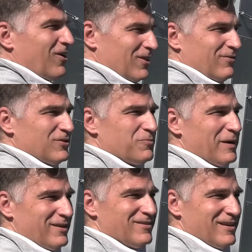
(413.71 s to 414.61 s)
all of the
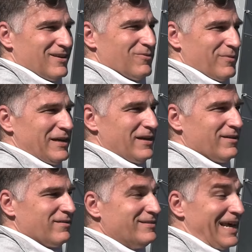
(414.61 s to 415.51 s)
space needed to be
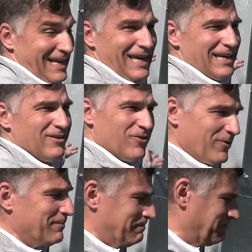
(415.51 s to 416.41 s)
dedicated to it.